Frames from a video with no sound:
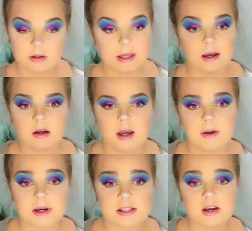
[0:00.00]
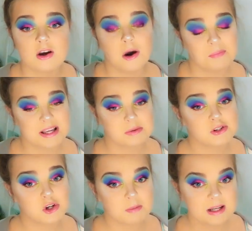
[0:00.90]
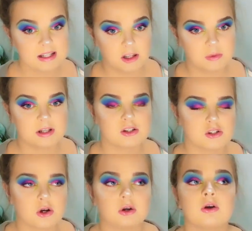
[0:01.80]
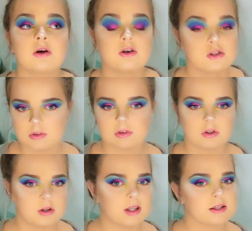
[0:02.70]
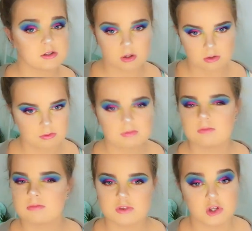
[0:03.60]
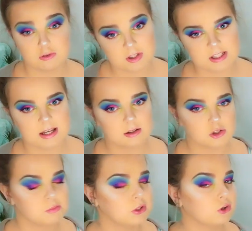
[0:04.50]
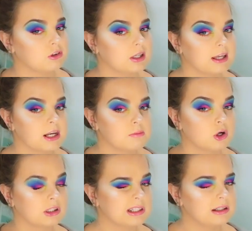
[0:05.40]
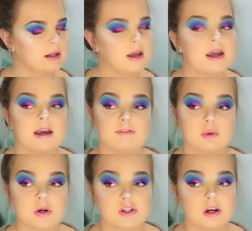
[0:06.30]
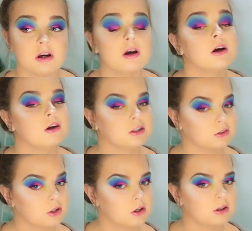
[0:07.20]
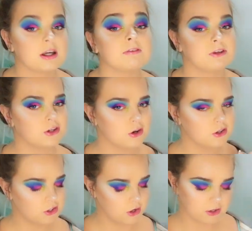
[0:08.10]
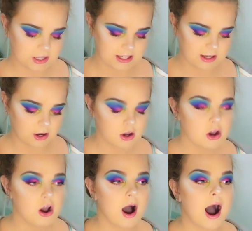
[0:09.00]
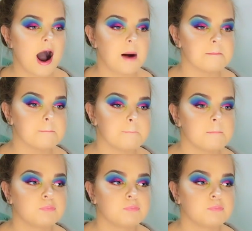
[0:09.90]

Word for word: Yeah. Anyways, may as well talk about another one. So you know, like so. Surf does nails, but not really anymore. If you watch her, you'll know. If you know, you know. There you go. Um,